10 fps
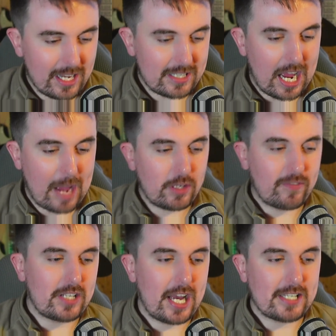It's absolutely
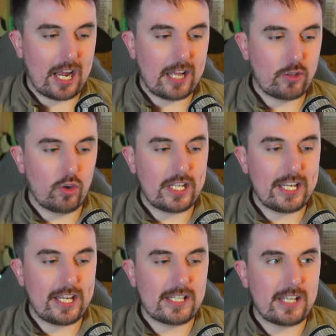fantastic. And I don't
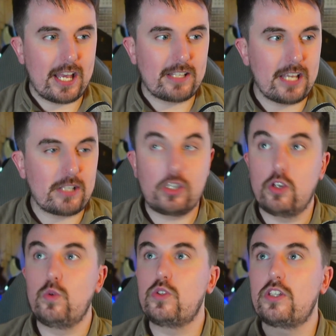think it's
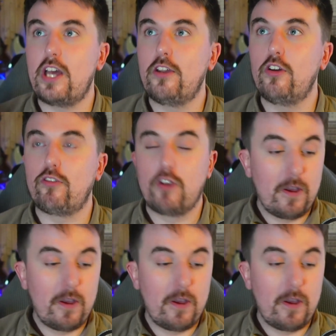used enough,